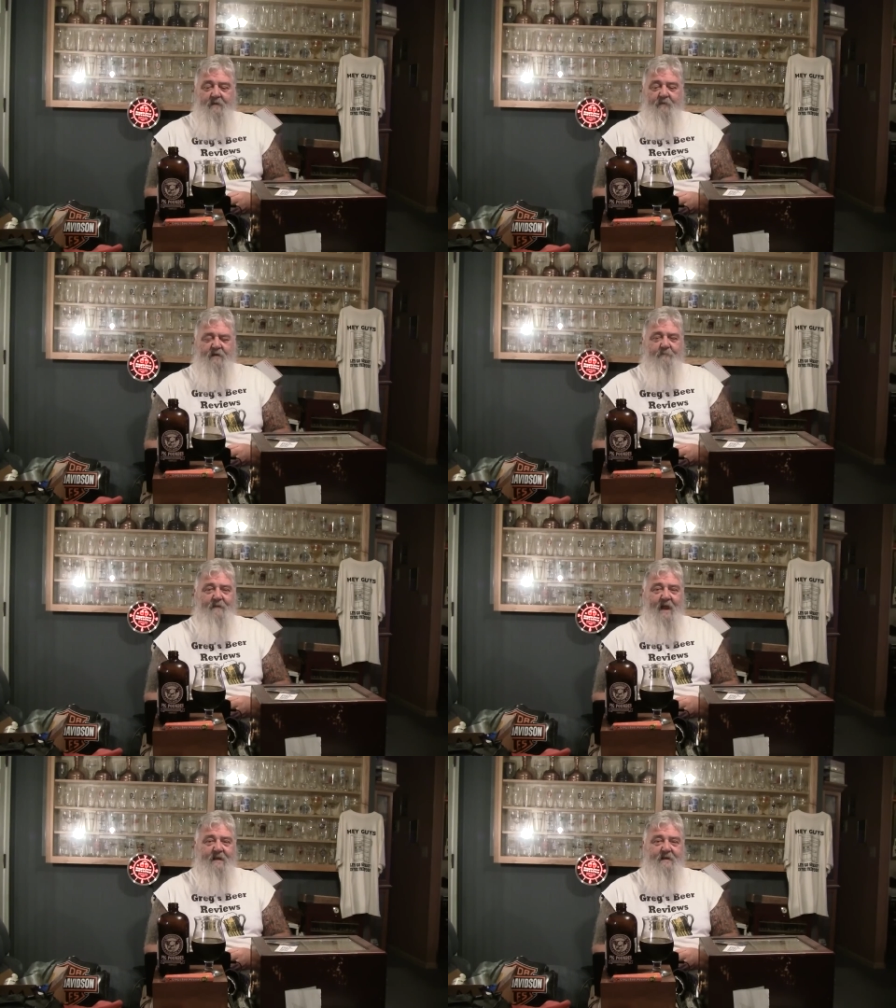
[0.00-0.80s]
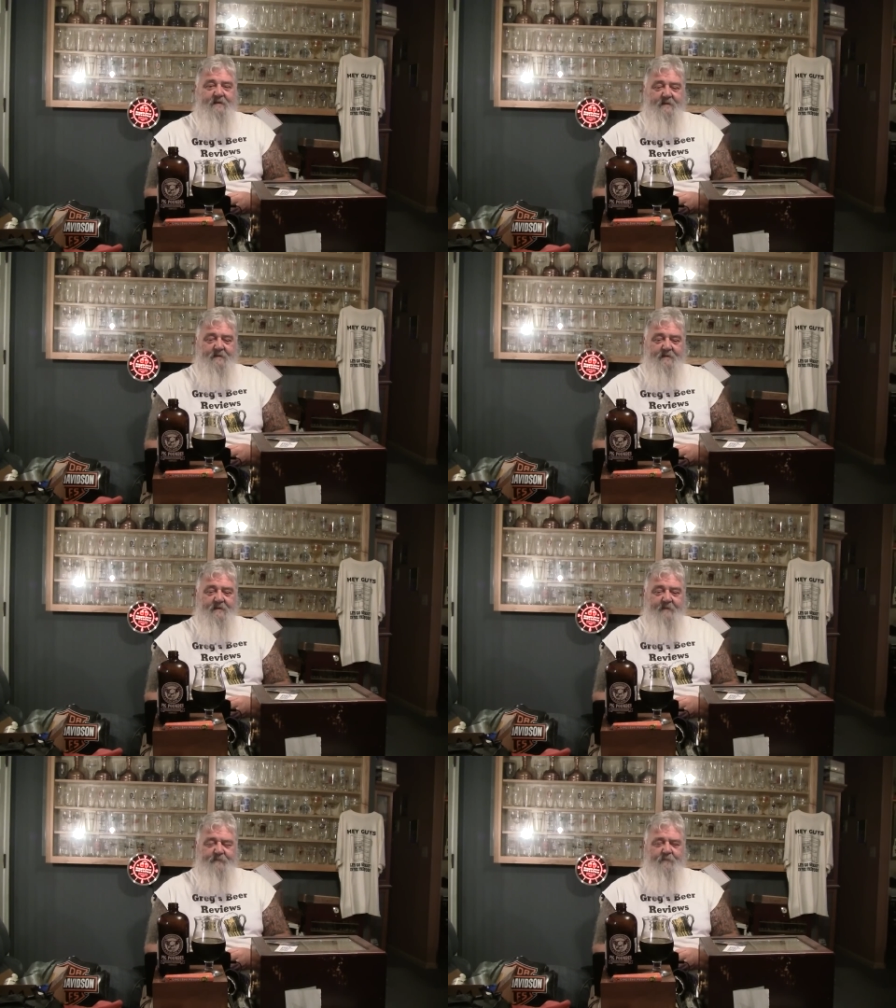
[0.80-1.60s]
we'll come back and uh,
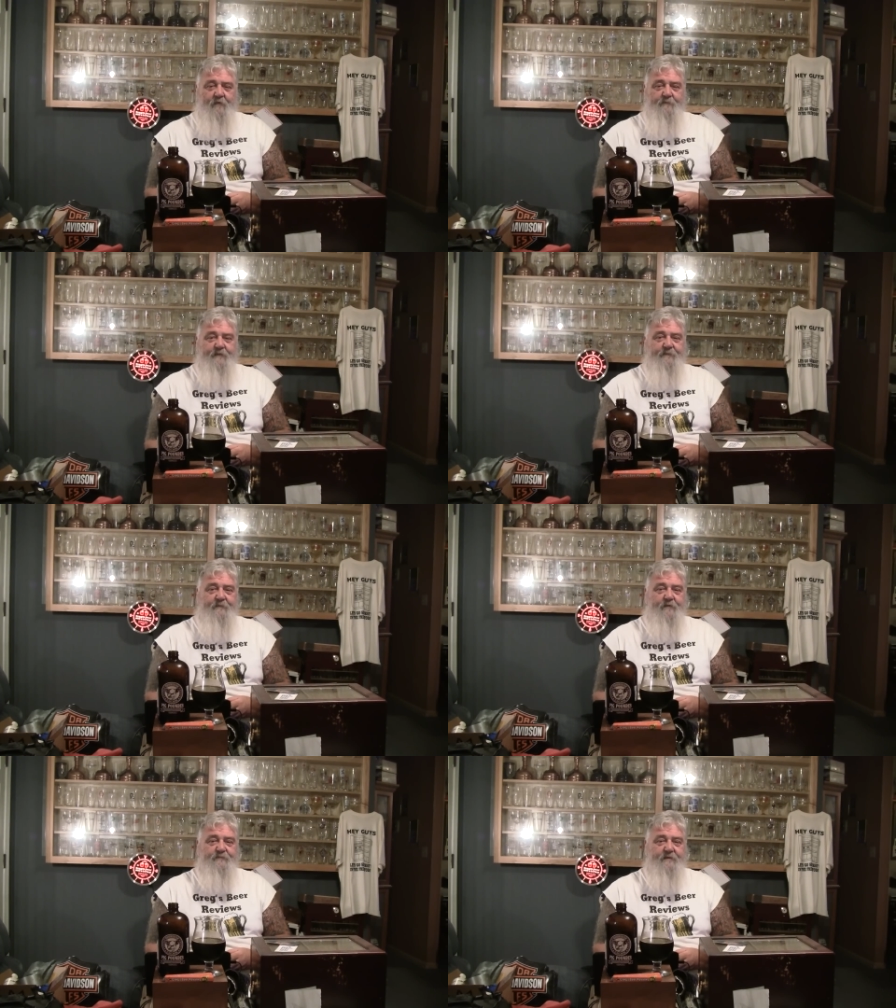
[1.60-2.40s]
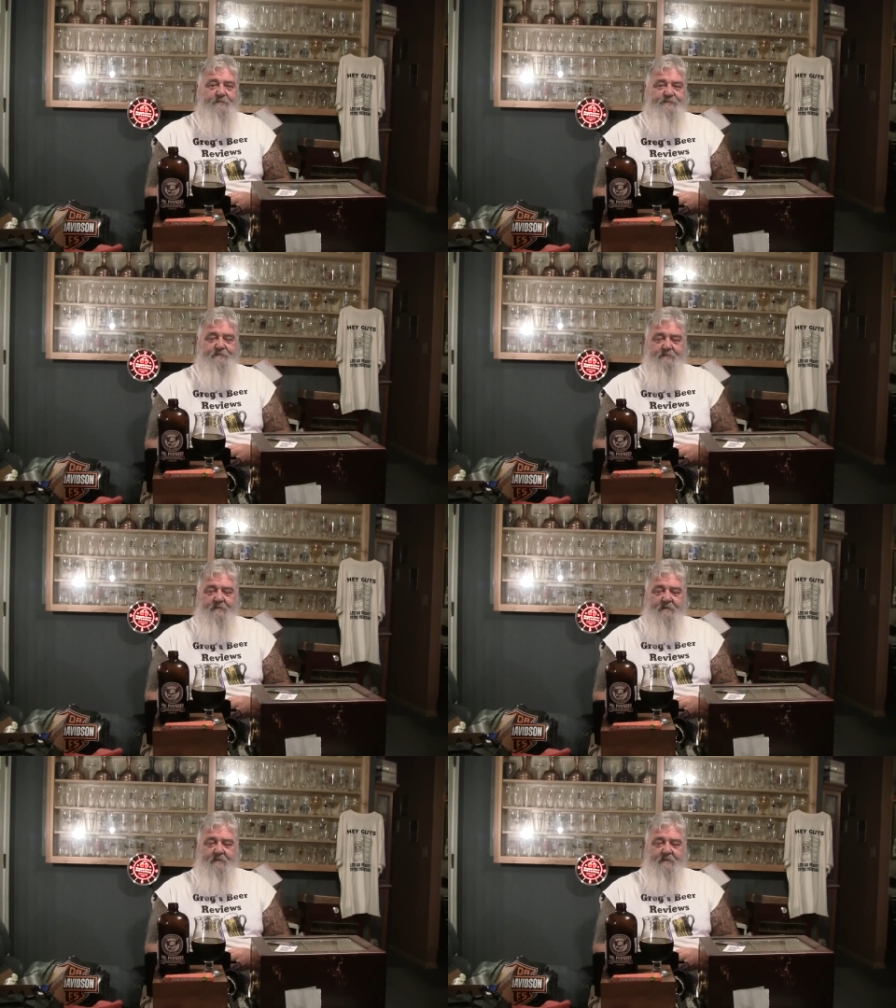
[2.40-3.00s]
after it warms up to room temperature,